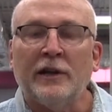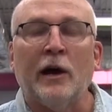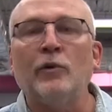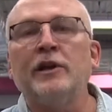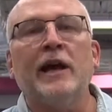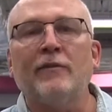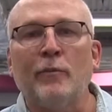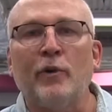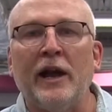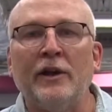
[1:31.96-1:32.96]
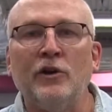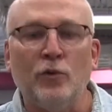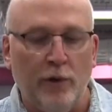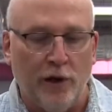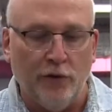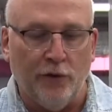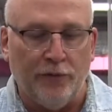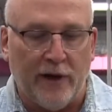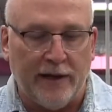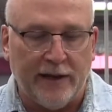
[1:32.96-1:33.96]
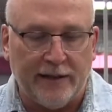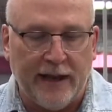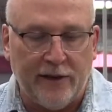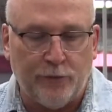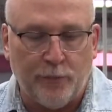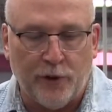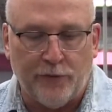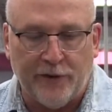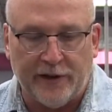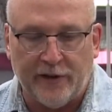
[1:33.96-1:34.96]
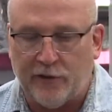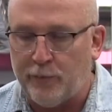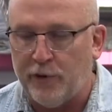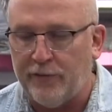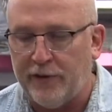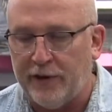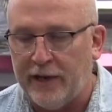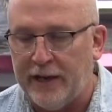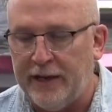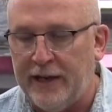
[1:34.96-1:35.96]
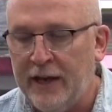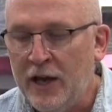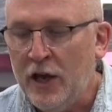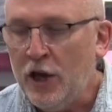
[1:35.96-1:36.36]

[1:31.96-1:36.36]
Now when you have a brand new wheel, you'll find that that is perfect. It's a perfect 90.